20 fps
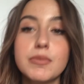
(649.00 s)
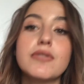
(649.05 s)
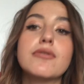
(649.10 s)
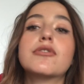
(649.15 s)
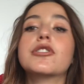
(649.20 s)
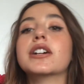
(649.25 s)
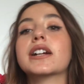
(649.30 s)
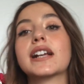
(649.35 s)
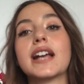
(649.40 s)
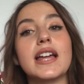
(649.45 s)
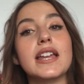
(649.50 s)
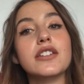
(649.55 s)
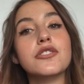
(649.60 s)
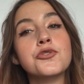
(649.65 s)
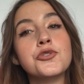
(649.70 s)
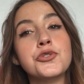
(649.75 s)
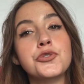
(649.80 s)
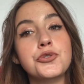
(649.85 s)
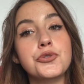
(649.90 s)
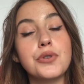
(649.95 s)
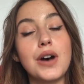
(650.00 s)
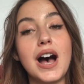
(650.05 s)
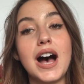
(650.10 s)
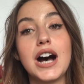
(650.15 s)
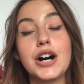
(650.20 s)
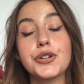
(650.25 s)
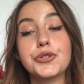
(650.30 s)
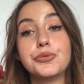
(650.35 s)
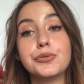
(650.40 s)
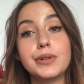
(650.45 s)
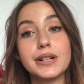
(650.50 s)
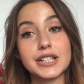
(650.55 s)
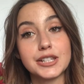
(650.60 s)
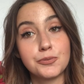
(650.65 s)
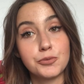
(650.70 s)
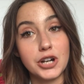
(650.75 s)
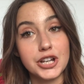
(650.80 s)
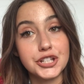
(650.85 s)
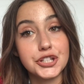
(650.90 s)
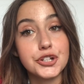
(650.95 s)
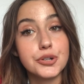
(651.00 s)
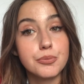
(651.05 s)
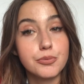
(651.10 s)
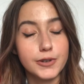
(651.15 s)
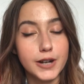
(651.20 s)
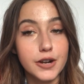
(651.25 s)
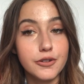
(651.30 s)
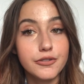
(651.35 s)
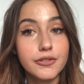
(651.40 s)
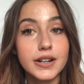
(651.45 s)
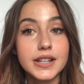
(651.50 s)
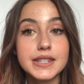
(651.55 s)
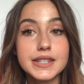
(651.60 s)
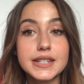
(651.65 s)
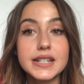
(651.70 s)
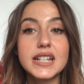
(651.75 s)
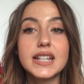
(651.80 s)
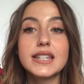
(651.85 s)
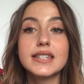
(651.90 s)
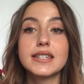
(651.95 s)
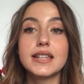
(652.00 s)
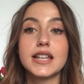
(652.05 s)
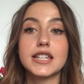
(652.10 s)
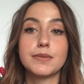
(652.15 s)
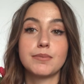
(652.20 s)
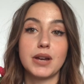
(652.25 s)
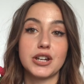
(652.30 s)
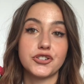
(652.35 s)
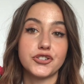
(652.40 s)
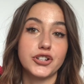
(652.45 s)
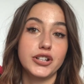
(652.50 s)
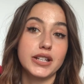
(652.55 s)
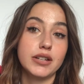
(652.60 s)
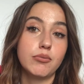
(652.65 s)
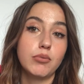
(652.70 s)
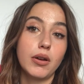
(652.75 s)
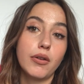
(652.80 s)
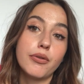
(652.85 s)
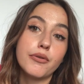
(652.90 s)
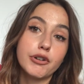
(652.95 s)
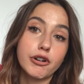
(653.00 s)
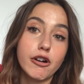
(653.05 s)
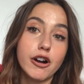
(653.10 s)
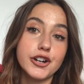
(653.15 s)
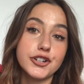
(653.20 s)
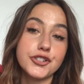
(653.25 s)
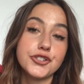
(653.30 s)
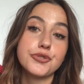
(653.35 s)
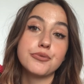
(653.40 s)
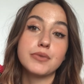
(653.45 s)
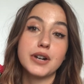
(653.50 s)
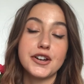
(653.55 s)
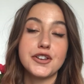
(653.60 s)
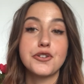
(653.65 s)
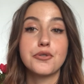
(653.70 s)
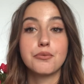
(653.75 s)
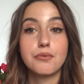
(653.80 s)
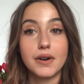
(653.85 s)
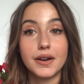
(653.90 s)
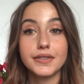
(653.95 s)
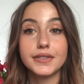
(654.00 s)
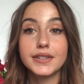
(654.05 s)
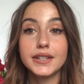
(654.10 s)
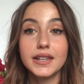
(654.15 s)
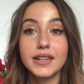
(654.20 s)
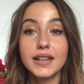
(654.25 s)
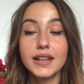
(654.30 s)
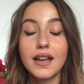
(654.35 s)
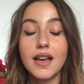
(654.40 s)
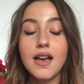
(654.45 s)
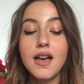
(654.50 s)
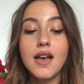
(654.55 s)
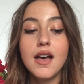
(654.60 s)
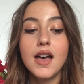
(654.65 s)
before I get into how to express your preferences, especially with regards to what you're wanting,